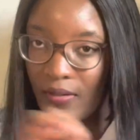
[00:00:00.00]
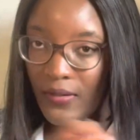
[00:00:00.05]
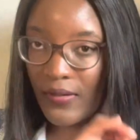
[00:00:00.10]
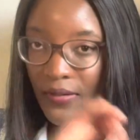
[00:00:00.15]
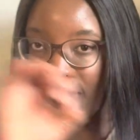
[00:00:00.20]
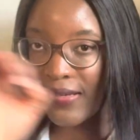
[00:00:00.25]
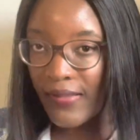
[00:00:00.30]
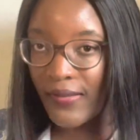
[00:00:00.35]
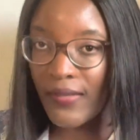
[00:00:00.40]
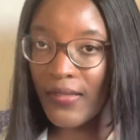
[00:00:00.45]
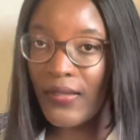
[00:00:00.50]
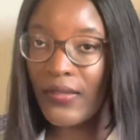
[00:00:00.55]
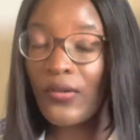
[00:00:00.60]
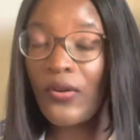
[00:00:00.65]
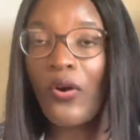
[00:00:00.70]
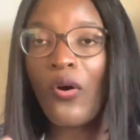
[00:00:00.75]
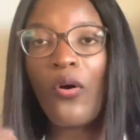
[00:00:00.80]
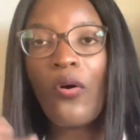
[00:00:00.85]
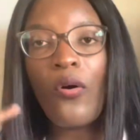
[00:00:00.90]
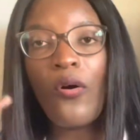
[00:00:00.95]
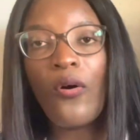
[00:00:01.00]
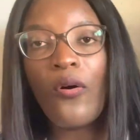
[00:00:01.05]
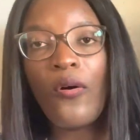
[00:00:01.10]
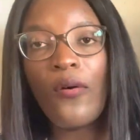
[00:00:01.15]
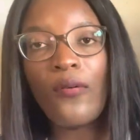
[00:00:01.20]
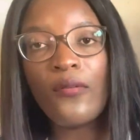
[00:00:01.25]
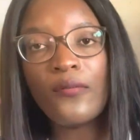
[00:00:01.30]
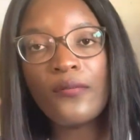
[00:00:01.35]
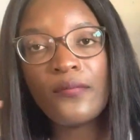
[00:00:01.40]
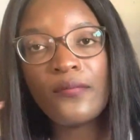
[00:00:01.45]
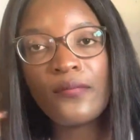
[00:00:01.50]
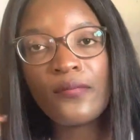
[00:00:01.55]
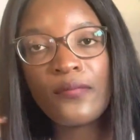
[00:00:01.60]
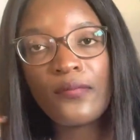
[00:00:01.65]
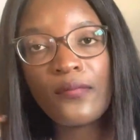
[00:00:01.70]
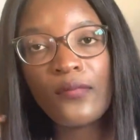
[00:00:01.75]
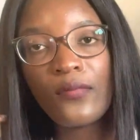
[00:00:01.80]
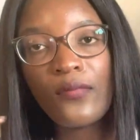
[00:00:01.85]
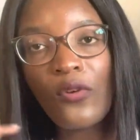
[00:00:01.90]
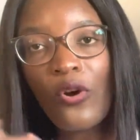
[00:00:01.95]
written or
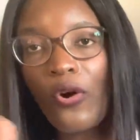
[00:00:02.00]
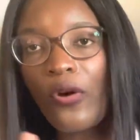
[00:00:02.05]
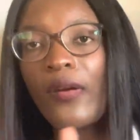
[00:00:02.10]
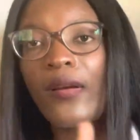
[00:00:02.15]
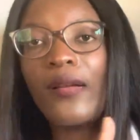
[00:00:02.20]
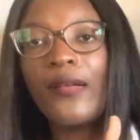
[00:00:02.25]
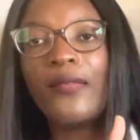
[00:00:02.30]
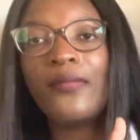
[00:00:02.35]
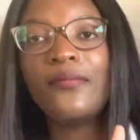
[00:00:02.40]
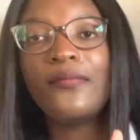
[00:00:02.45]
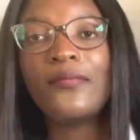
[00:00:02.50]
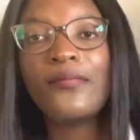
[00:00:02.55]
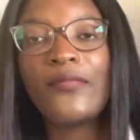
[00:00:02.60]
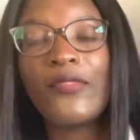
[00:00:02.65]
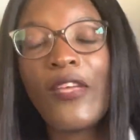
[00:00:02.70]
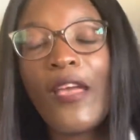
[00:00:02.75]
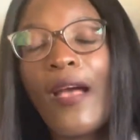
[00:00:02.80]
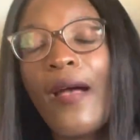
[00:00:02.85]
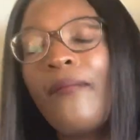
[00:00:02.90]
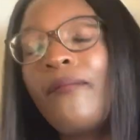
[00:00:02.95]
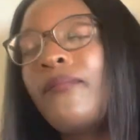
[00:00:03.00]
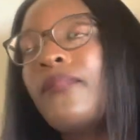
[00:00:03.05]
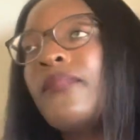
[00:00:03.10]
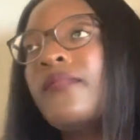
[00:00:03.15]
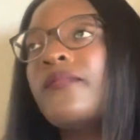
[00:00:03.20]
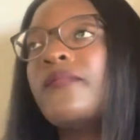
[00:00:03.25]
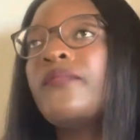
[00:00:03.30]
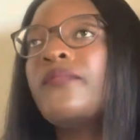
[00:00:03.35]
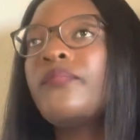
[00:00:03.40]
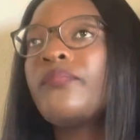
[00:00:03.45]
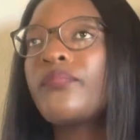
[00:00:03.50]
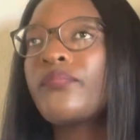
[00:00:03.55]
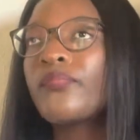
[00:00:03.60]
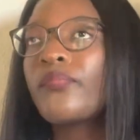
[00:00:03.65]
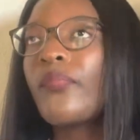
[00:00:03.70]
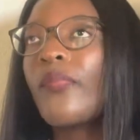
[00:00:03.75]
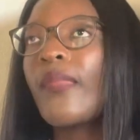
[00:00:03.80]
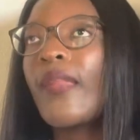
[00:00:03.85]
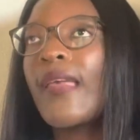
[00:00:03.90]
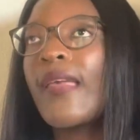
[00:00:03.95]
oral. Yeah.
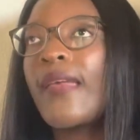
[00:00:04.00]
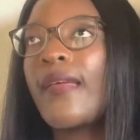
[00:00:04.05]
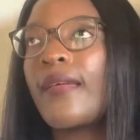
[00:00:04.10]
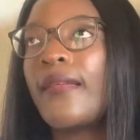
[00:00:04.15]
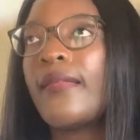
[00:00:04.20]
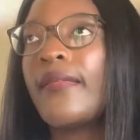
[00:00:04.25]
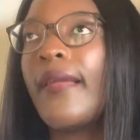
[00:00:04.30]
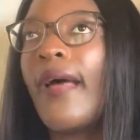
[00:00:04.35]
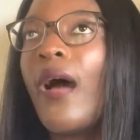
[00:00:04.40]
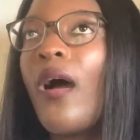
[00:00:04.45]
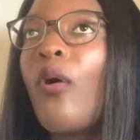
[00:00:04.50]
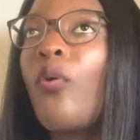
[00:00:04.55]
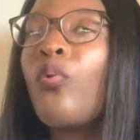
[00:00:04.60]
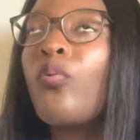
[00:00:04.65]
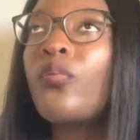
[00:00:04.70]
Again, now,